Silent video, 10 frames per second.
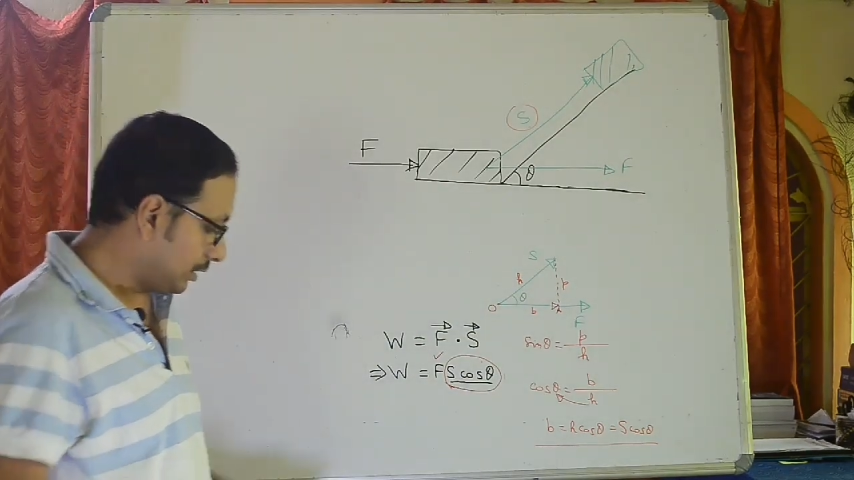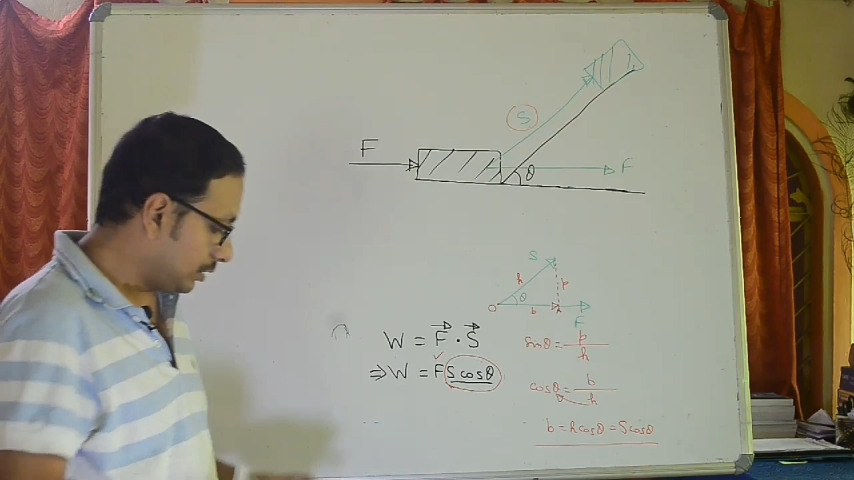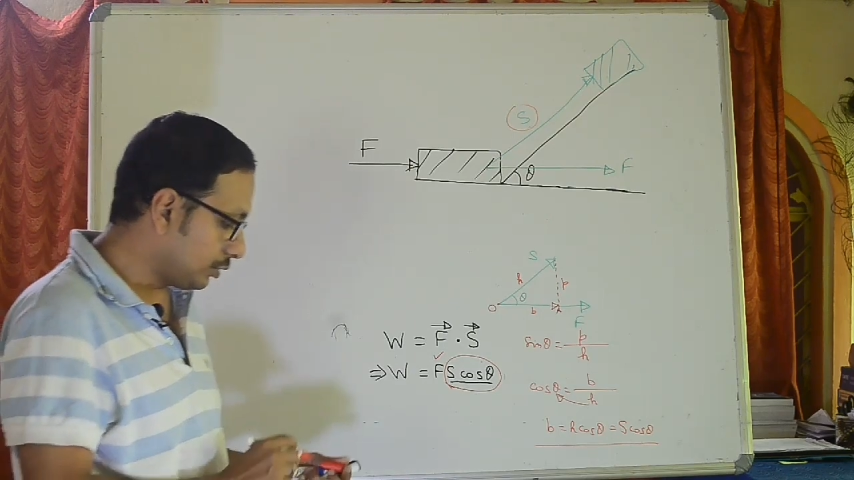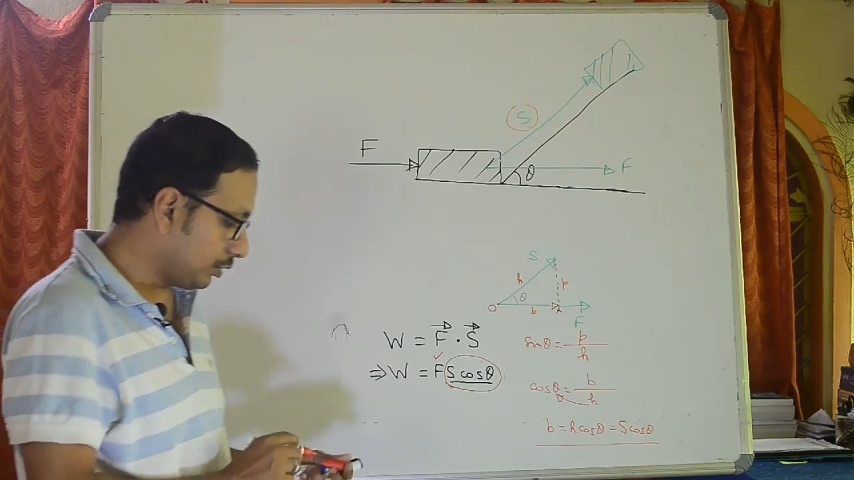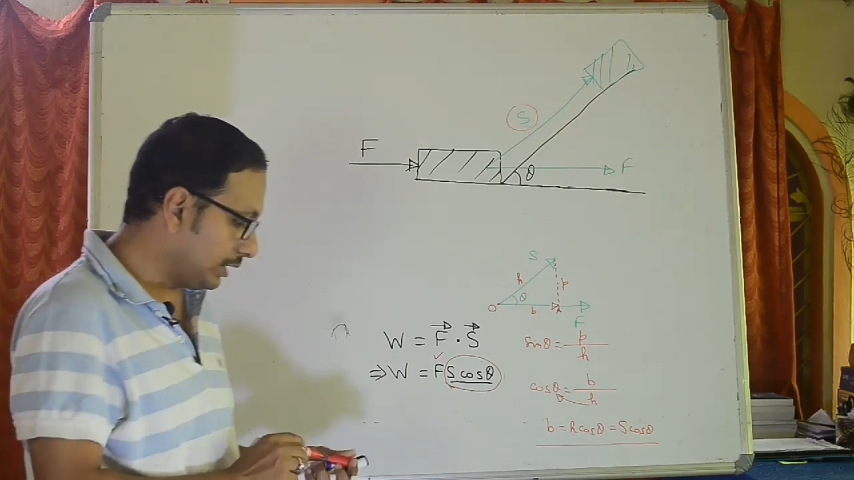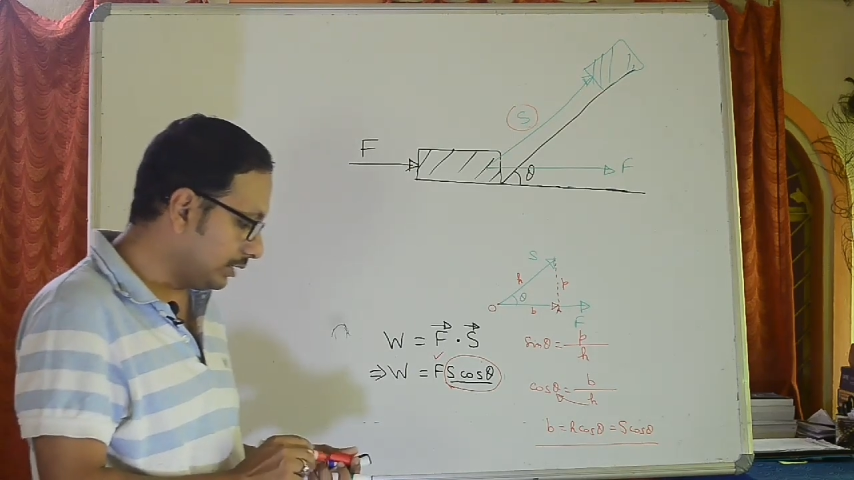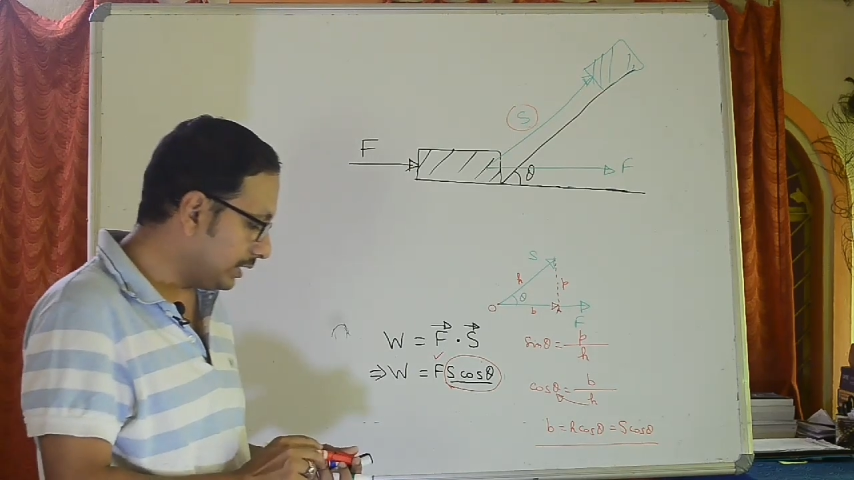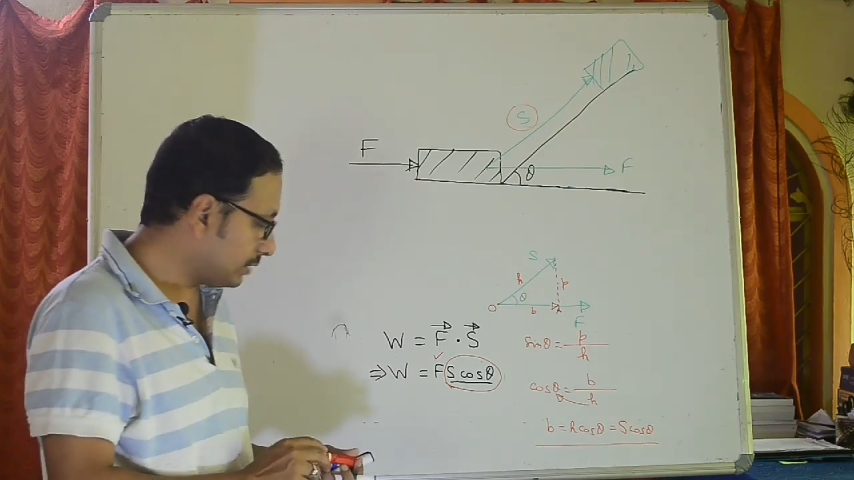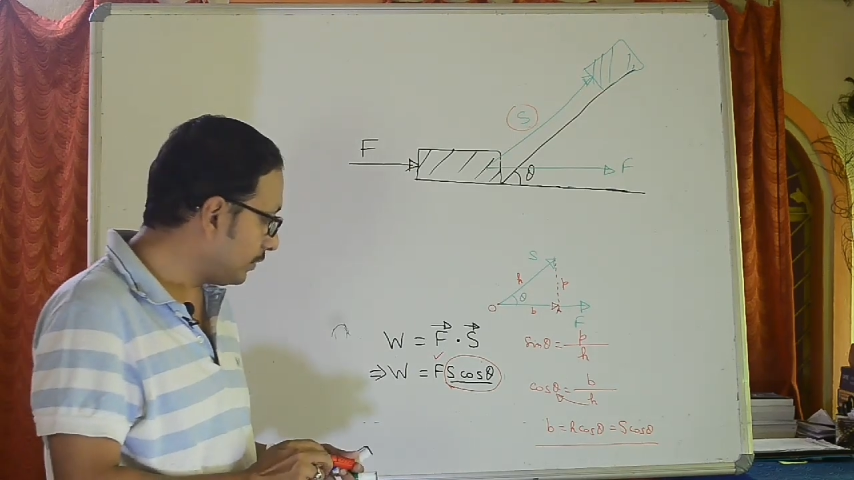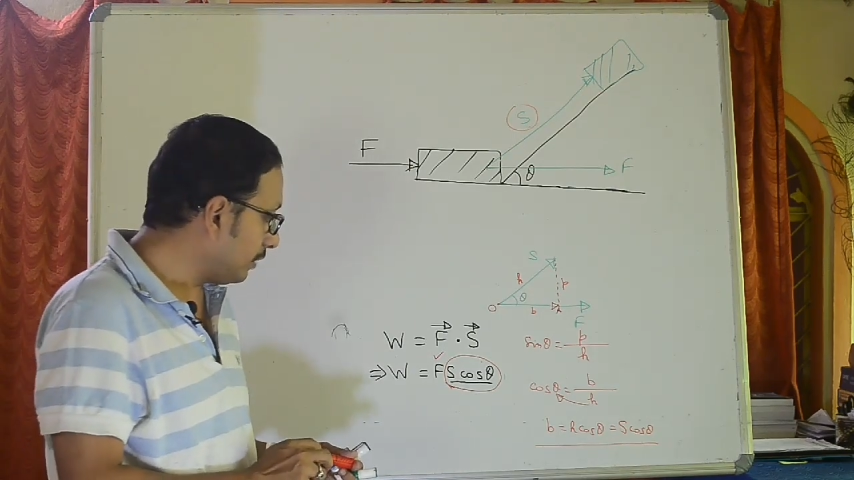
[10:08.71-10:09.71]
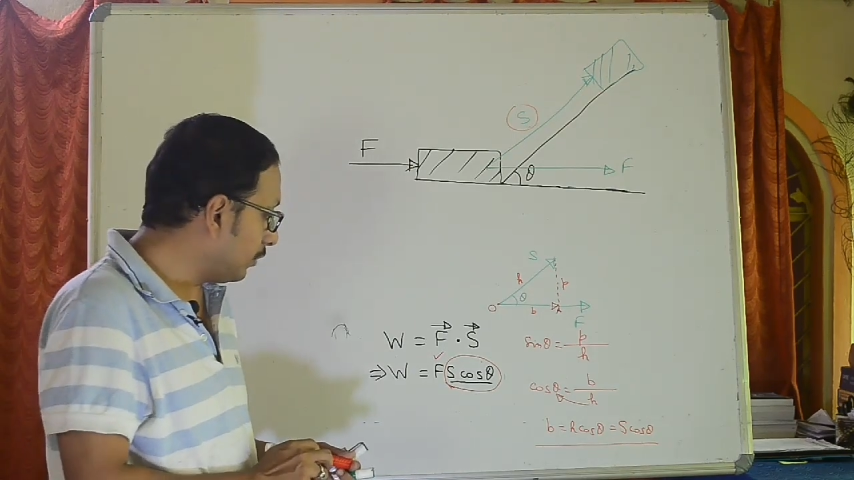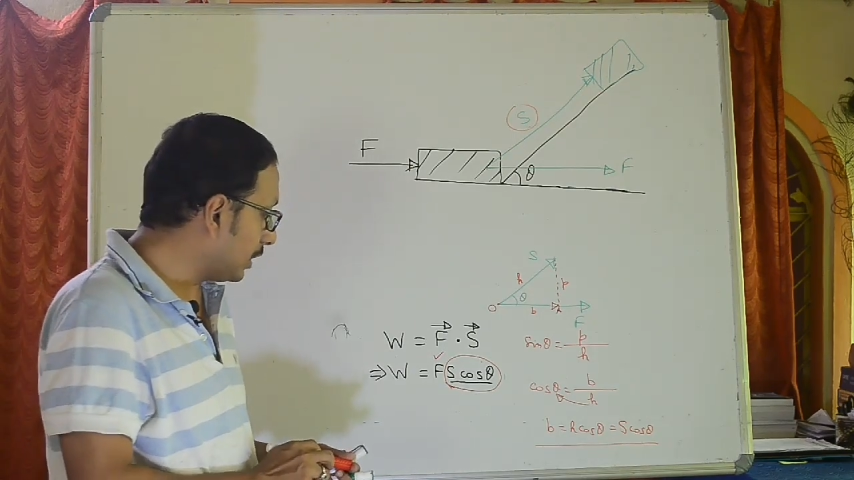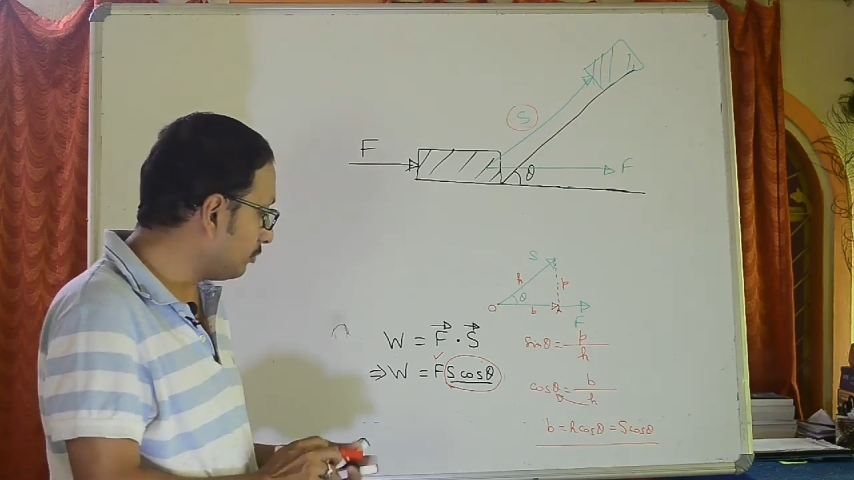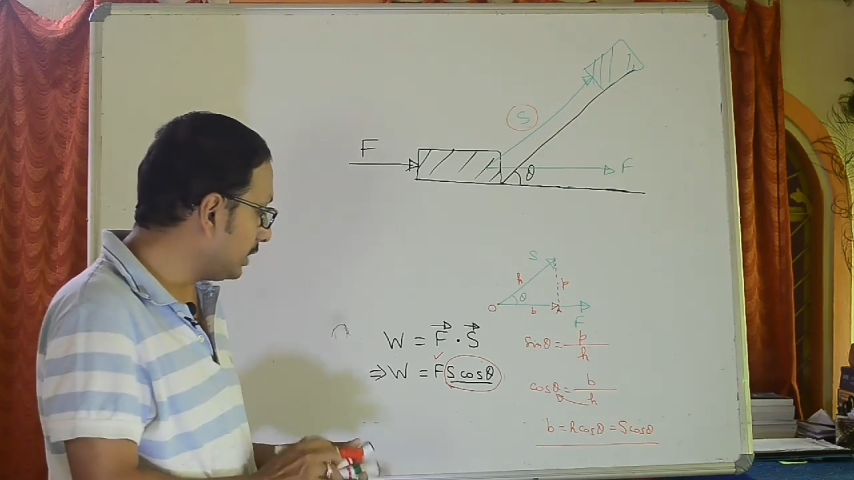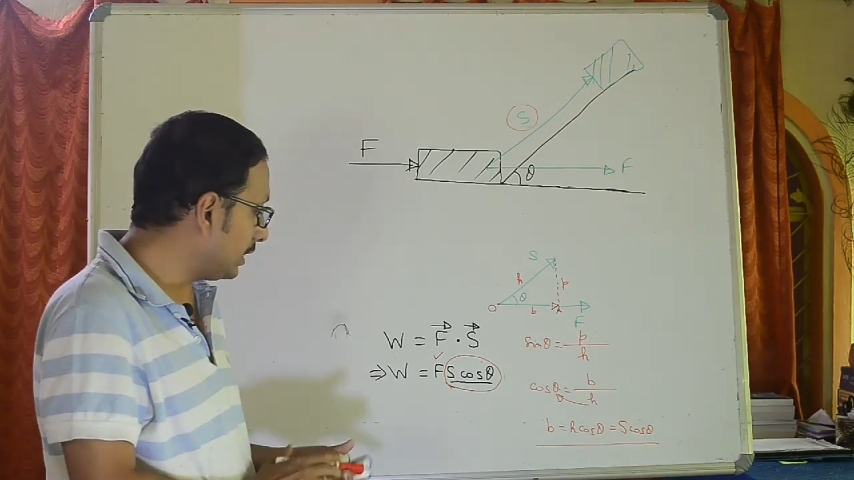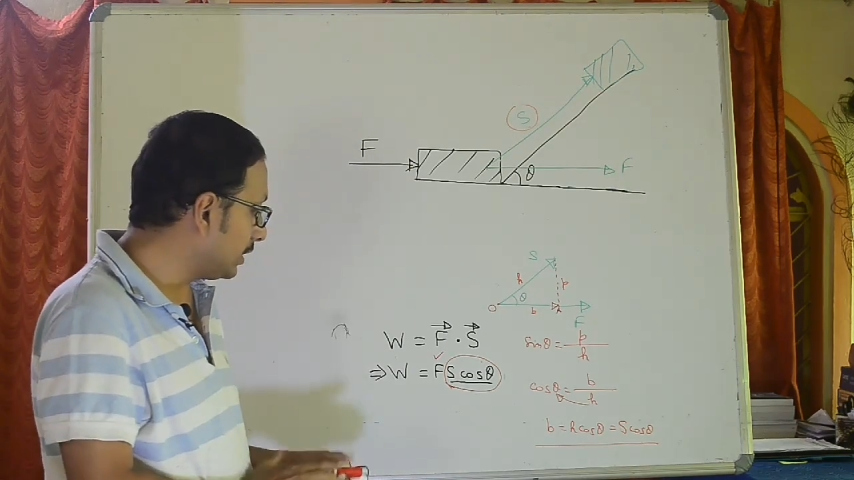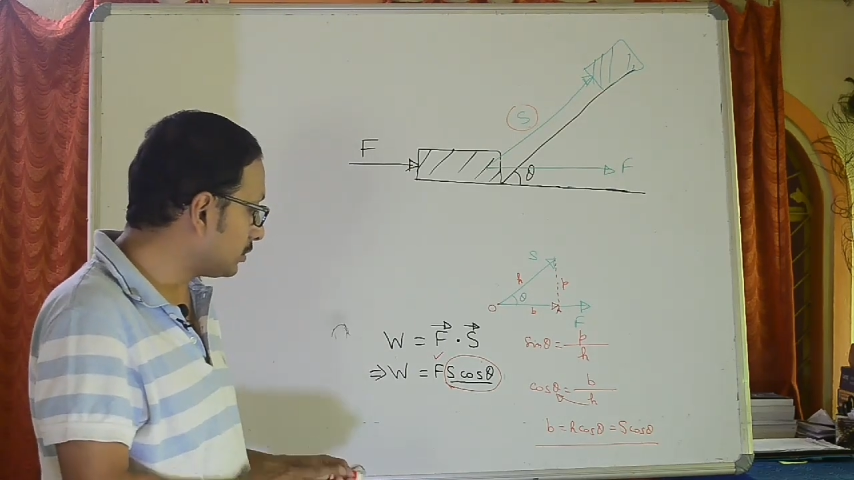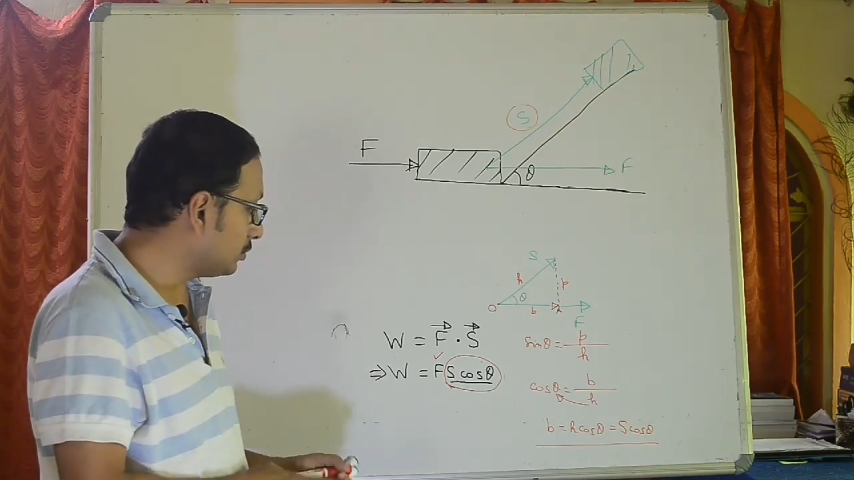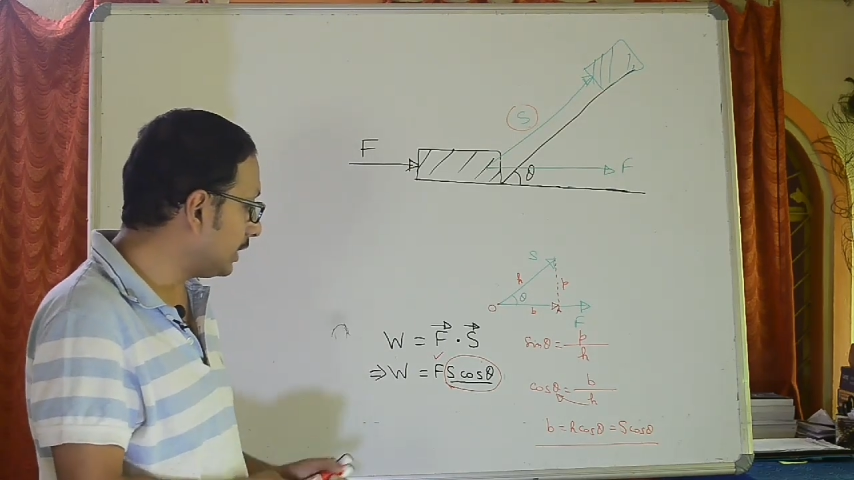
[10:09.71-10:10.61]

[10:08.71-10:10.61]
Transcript: So in this way what we understood,